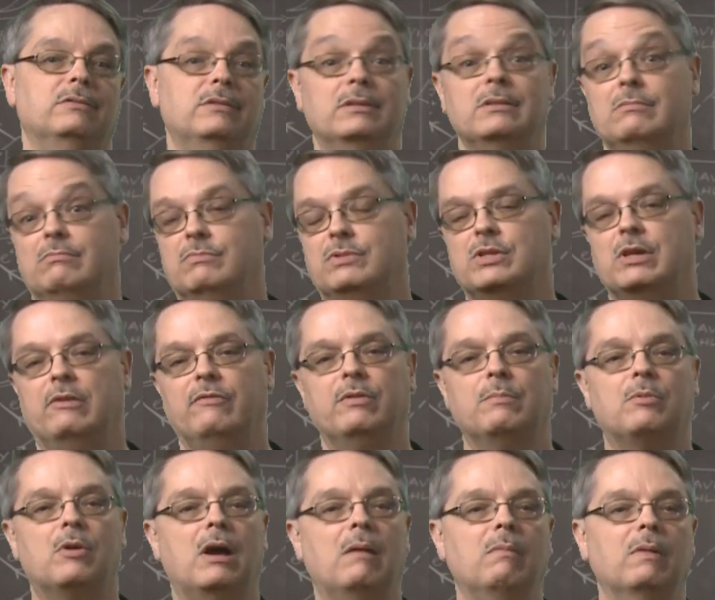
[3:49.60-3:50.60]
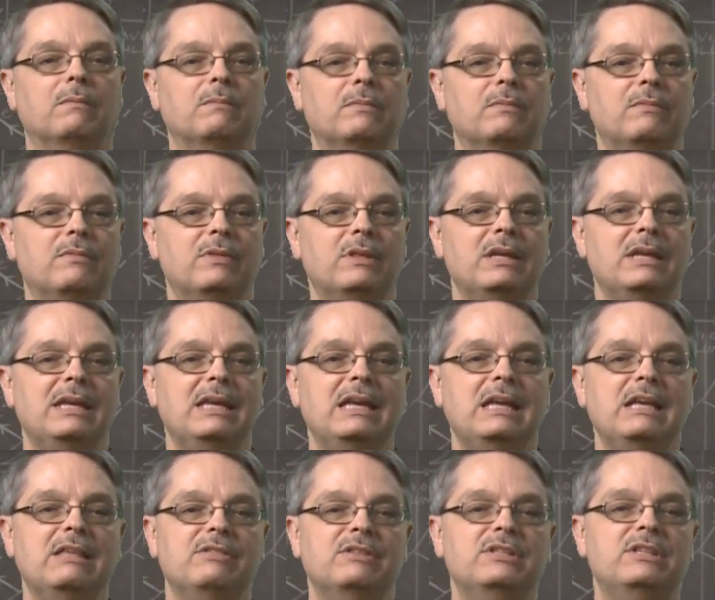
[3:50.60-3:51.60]
that solved the problem.
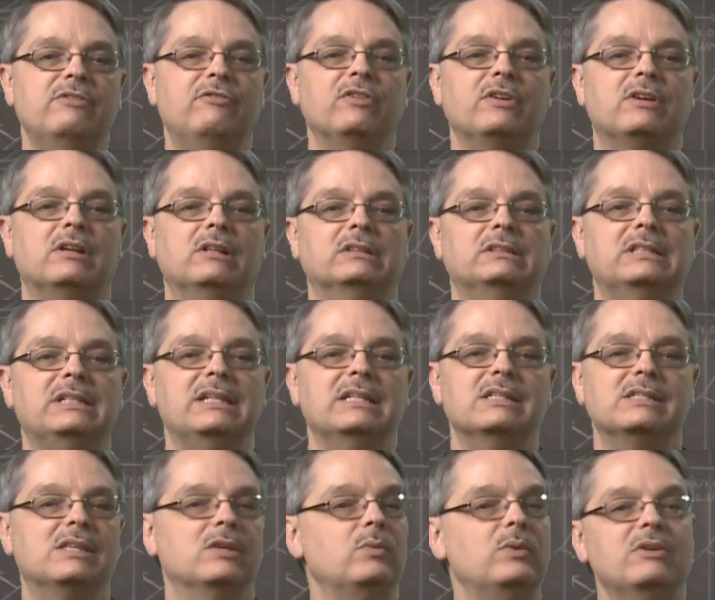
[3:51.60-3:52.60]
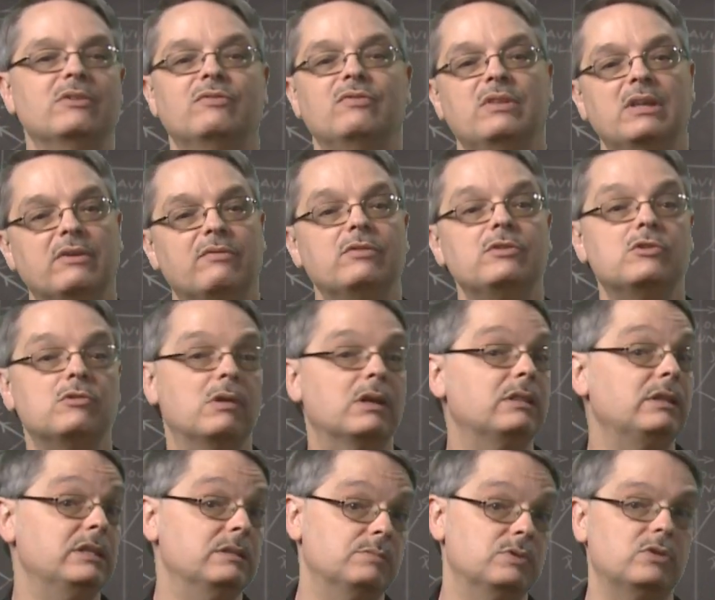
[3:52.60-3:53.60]
The difficulty is that we have never
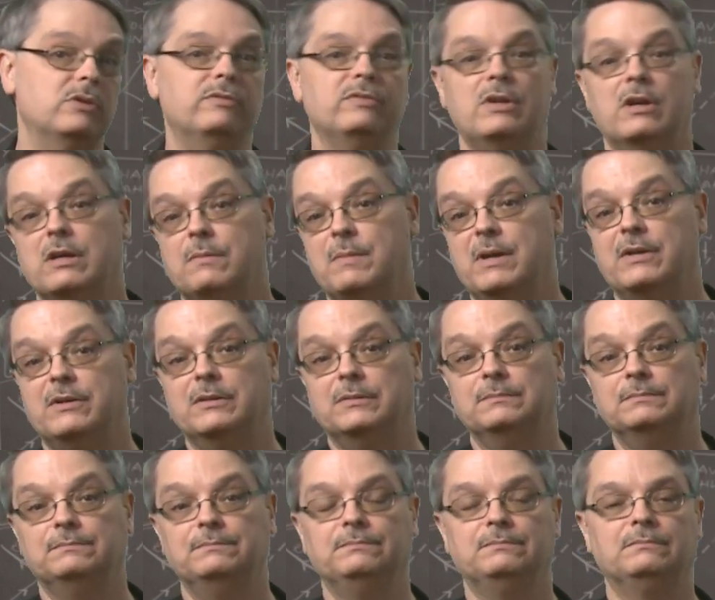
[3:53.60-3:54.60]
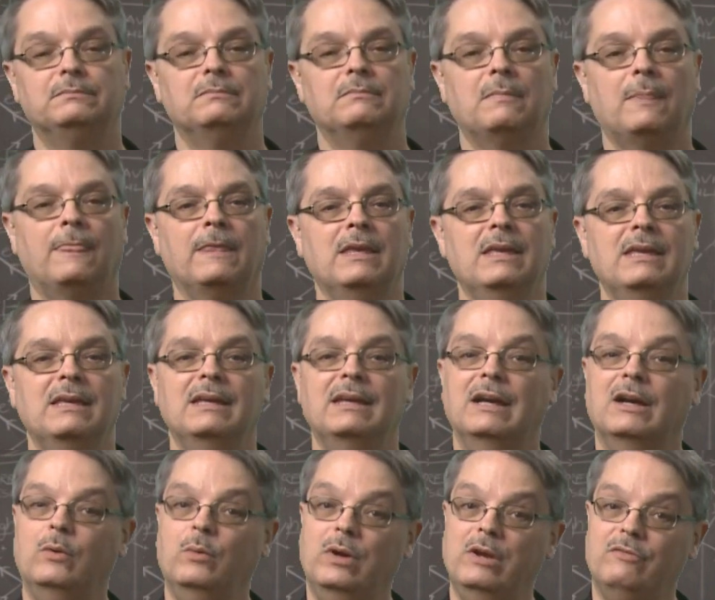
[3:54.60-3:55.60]
directly observed dark matter.
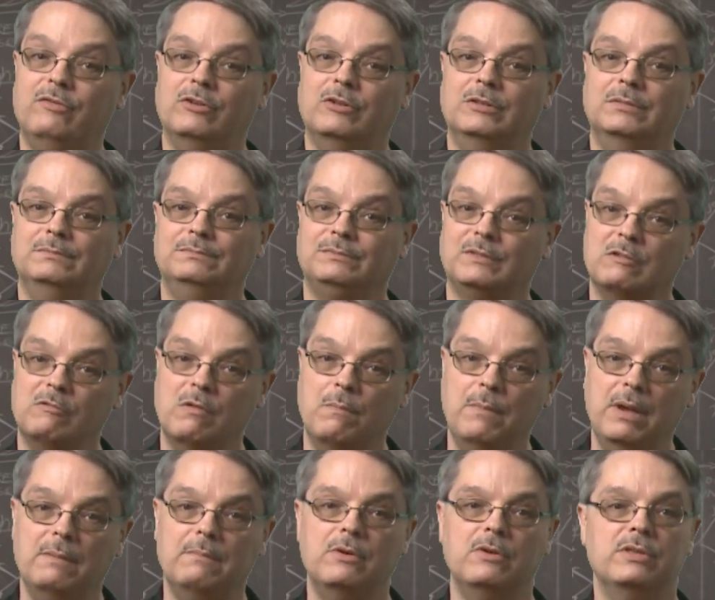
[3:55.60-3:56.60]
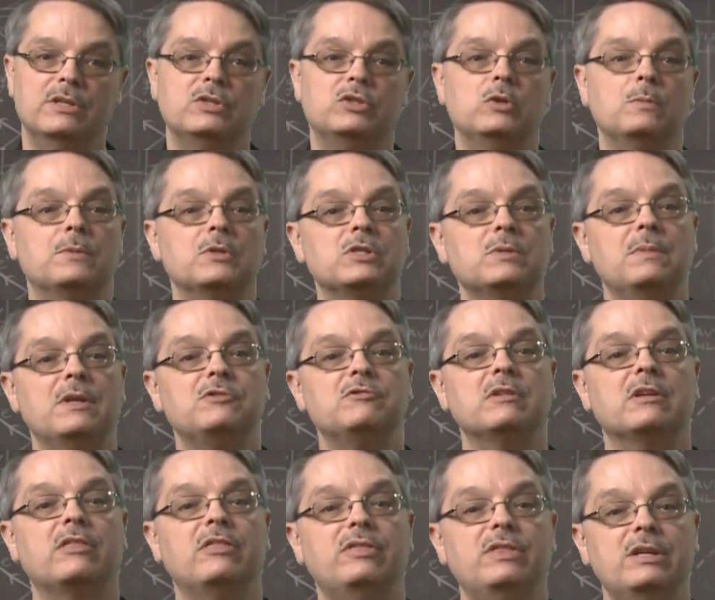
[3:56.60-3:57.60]
However, Remember that supersymmetric
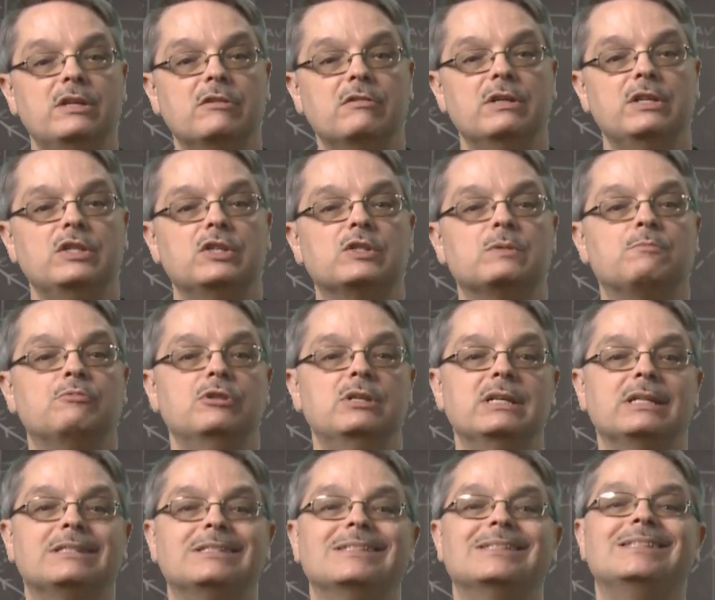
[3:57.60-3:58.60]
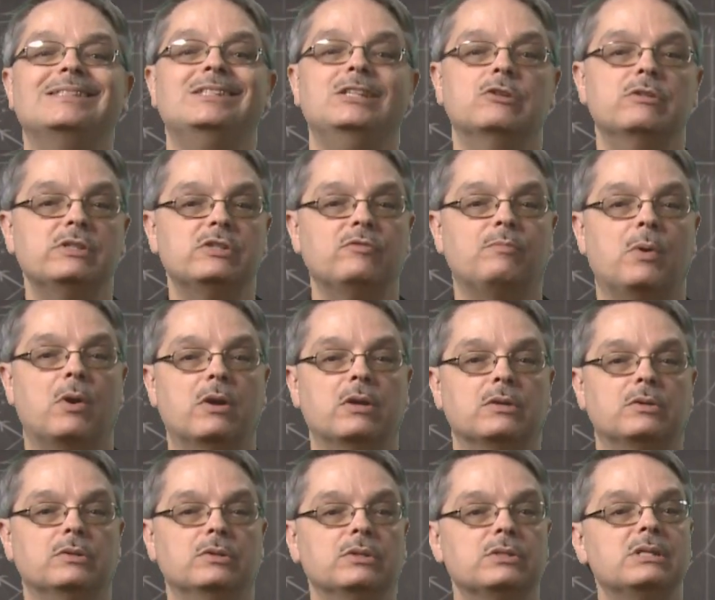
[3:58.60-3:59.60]
theories predict a series of
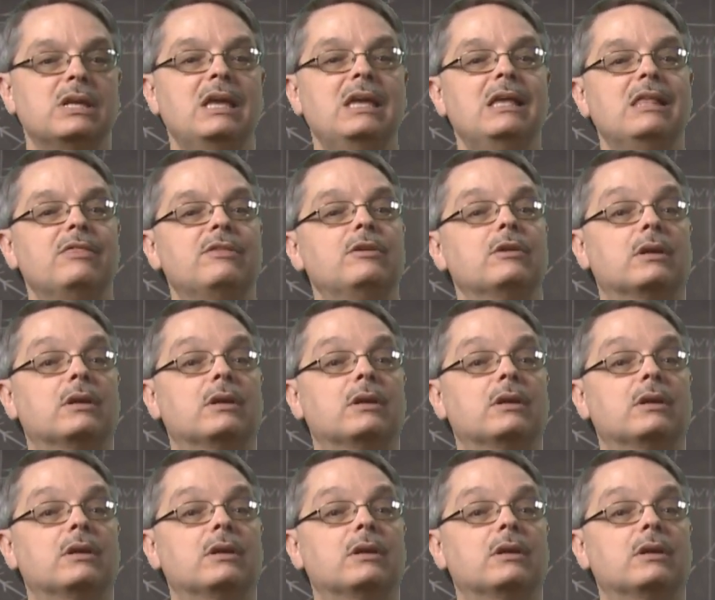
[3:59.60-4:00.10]
particles that are